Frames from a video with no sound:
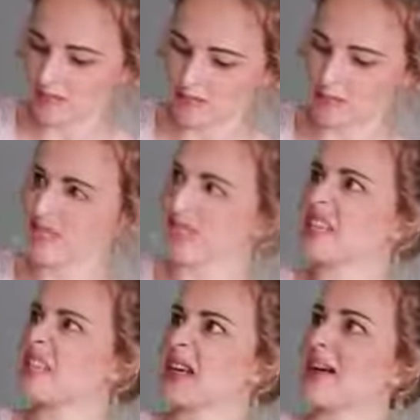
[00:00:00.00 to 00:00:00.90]
midi
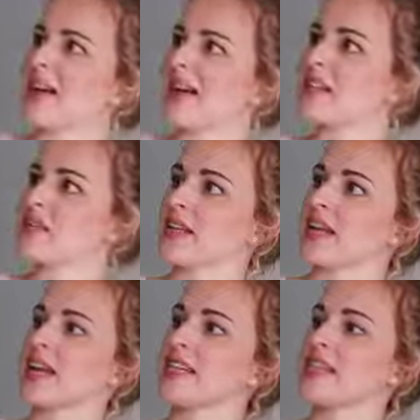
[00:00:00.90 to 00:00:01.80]
skirt, I guess, with an
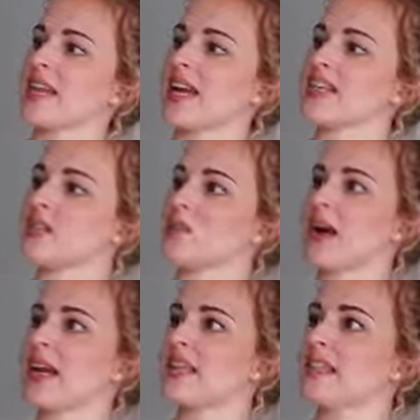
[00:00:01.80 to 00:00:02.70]
elasticated
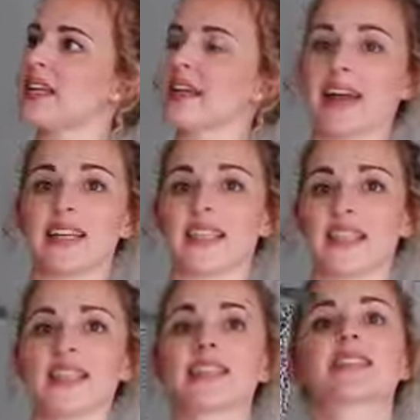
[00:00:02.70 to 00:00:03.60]
waist. Again, it's,
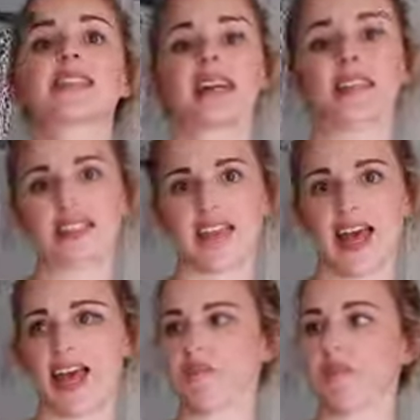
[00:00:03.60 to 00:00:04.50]
this is a size
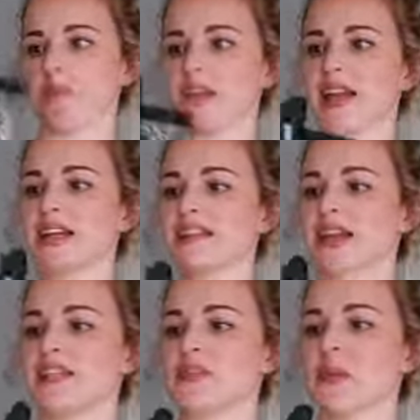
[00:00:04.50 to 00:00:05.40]
10, but with the
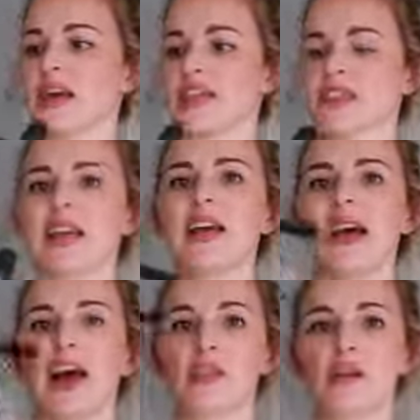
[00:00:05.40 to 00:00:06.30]
elasticated waist,
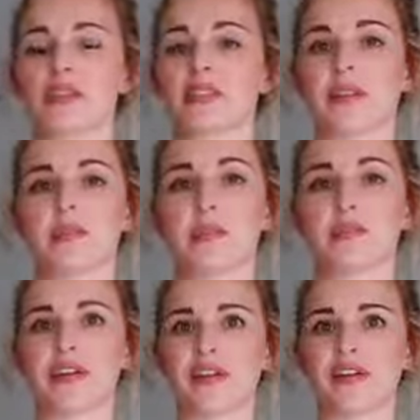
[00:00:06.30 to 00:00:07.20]
I thought that was a bit more
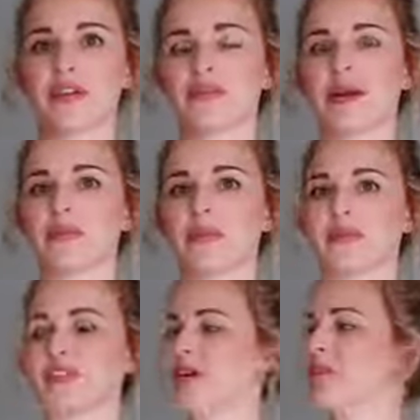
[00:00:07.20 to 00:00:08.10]
forgiving for my
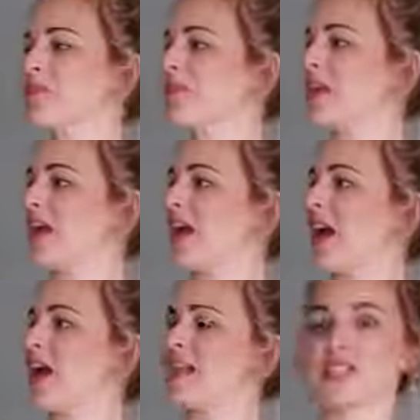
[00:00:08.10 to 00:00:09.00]
mum tum.
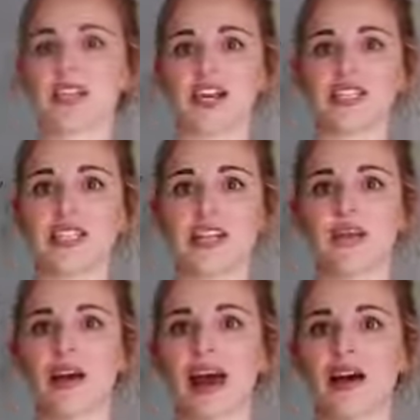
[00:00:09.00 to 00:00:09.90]
It's £13